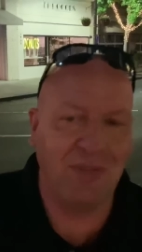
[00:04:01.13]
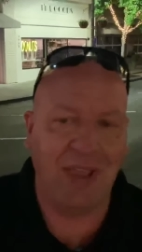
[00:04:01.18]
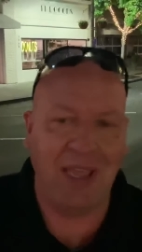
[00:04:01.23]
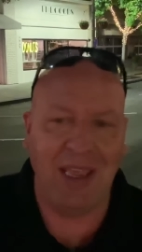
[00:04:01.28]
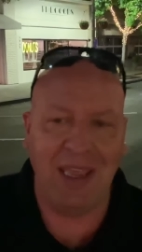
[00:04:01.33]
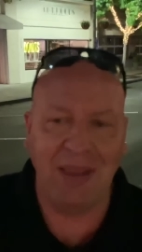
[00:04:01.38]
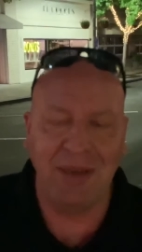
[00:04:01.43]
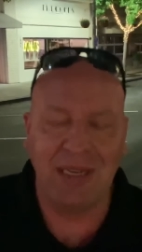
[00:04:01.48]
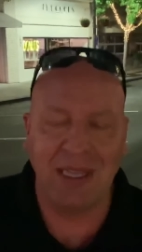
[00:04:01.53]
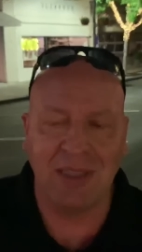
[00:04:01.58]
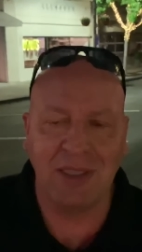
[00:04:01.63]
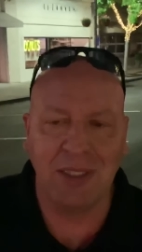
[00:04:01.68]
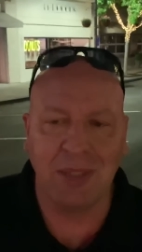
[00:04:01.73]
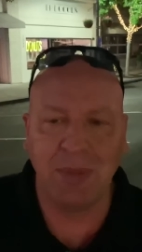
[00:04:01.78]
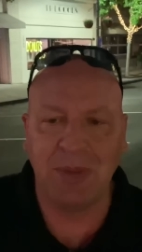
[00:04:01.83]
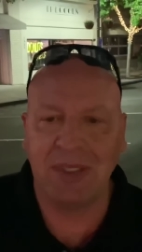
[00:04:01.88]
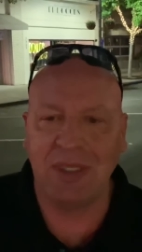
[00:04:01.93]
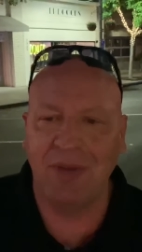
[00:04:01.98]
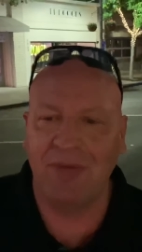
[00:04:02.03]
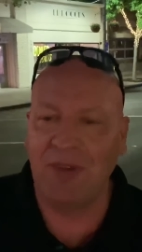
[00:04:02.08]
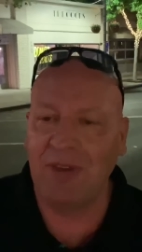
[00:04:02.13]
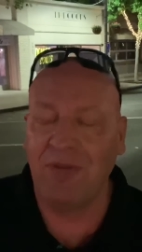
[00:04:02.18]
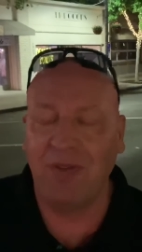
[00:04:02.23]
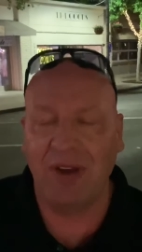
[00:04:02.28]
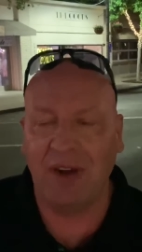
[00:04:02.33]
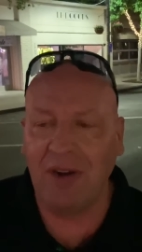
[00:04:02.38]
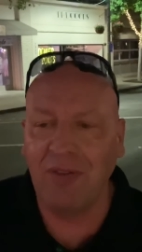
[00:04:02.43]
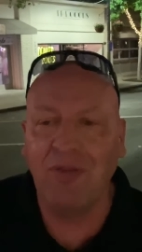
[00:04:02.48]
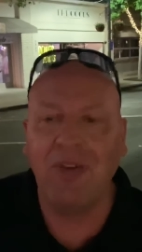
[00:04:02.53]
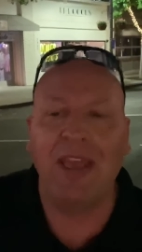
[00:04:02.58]
vague, nothing specific,
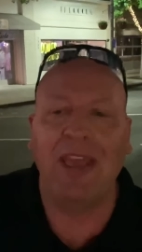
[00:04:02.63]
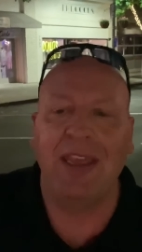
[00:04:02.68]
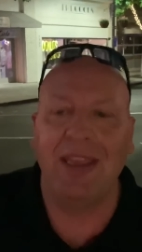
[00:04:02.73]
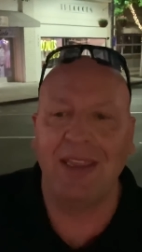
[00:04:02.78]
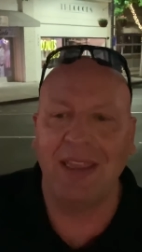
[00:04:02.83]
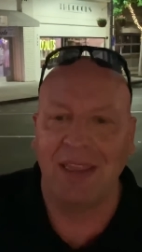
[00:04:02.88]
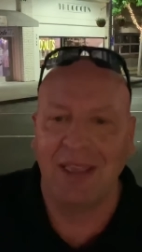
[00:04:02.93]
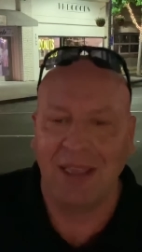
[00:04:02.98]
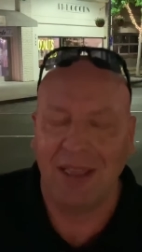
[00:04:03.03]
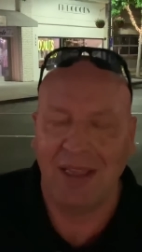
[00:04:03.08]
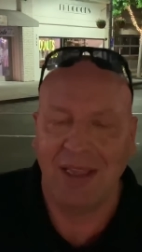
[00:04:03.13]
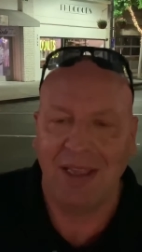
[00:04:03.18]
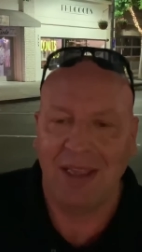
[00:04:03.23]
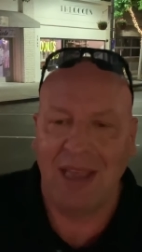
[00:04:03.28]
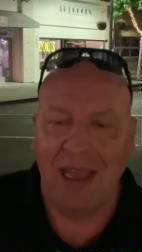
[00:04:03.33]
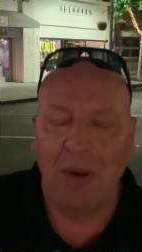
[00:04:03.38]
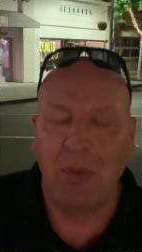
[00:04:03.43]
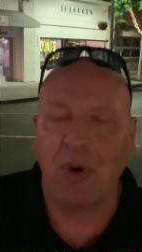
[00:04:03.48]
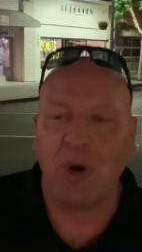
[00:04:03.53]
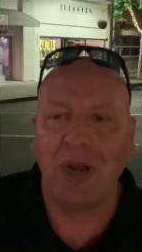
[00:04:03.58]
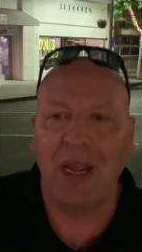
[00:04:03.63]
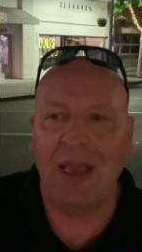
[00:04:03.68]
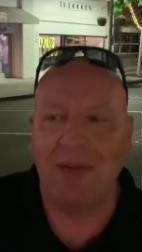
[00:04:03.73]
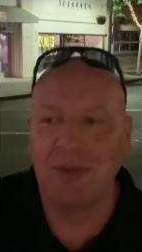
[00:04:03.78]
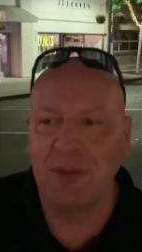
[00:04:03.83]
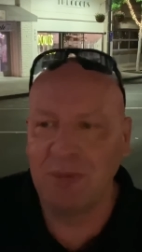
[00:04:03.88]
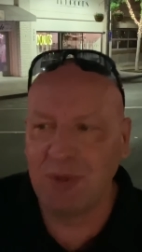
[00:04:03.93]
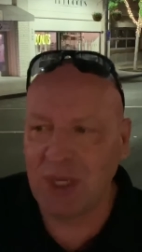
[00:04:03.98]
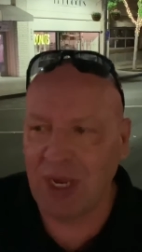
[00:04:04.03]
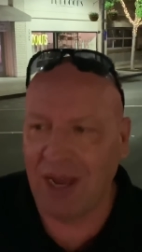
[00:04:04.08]
very vague, and we're going to have
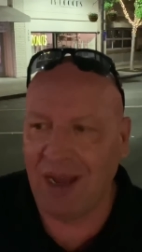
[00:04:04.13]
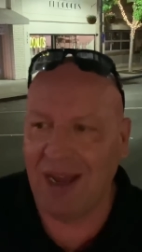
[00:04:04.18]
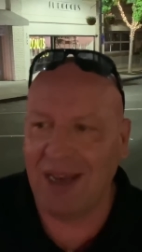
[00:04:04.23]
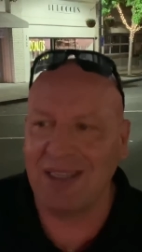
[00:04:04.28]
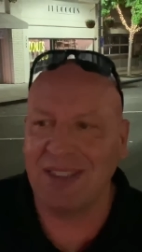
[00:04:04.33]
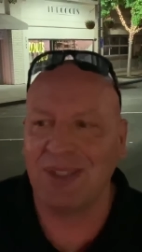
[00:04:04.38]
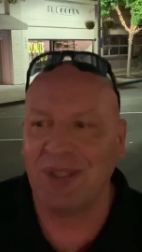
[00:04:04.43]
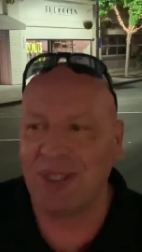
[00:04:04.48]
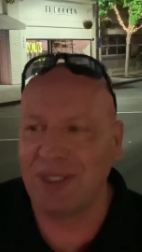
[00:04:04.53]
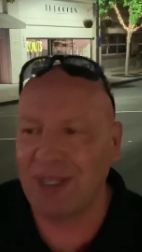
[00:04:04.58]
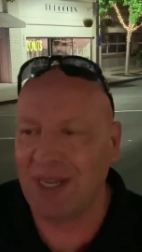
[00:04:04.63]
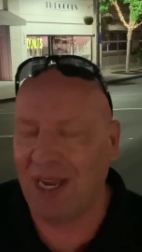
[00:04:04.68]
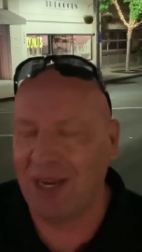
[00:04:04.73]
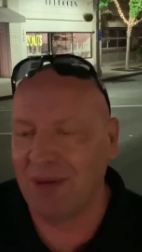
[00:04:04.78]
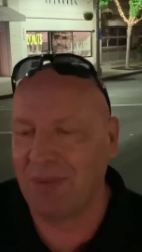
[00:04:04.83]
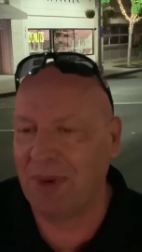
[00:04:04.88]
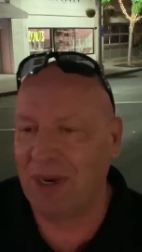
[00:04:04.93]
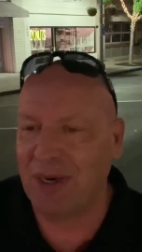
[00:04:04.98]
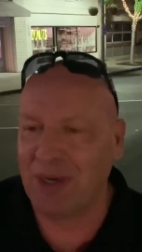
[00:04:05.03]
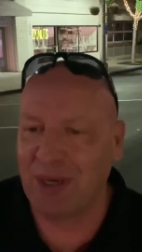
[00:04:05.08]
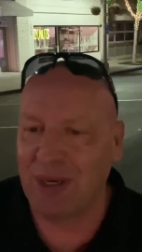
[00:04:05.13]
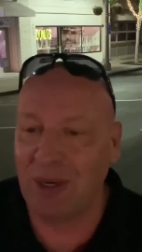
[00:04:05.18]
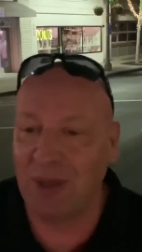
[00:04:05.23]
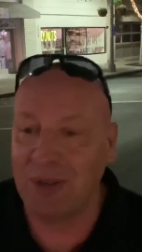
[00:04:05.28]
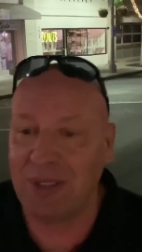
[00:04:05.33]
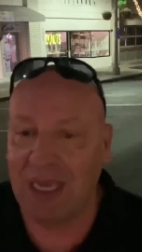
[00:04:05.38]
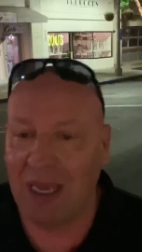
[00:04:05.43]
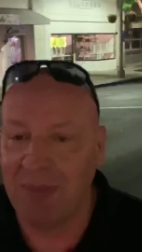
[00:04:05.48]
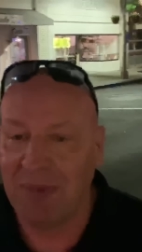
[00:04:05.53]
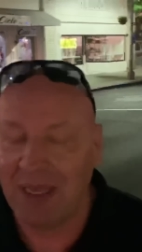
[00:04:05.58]
some talks so the stock market
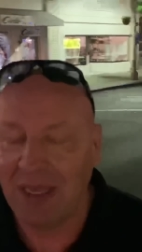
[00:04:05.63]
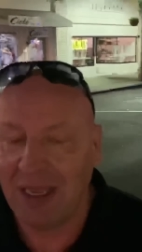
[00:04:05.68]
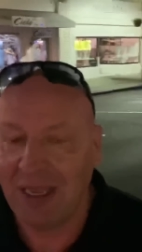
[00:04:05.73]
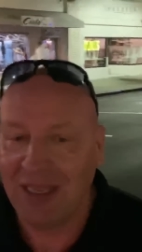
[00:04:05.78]
goes up.